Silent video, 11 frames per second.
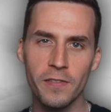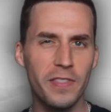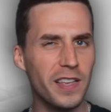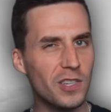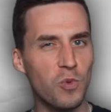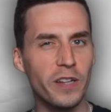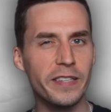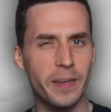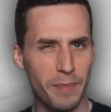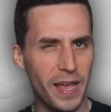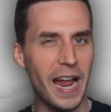This one's
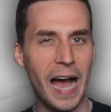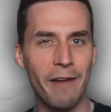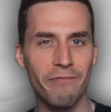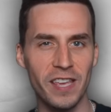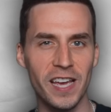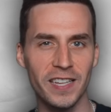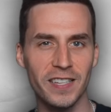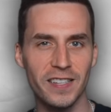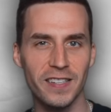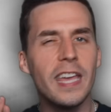a bit obvious.